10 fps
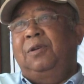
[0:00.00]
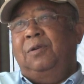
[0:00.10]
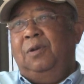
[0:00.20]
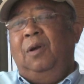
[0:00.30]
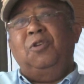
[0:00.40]

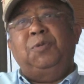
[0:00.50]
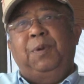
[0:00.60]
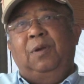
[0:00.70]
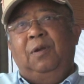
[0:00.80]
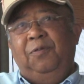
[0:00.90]
your dollar
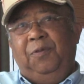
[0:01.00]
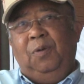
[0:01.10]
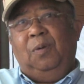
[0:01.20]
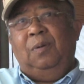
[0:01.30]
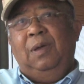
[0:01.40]
spent on
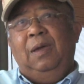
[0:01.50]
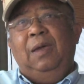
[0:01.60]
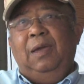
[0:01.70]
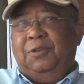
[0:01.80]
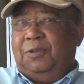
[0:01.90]
fuel,
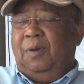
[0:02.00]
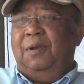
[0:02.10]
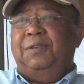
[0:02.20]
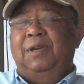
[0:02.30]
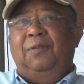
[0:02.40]

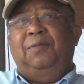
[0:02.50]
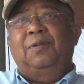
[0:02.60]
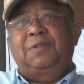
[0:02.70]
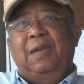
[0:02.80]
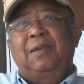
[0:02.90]
install a set of
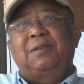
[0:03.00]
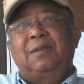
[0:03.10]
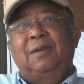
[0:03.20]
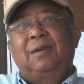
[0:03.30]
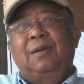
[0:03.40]

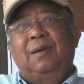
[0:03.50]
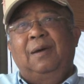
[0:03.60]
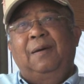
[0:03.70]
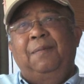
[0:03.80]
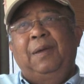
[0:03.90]
FloScans.
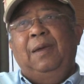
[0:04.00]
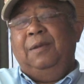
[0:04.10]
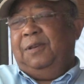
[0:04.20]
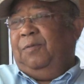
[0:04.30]
So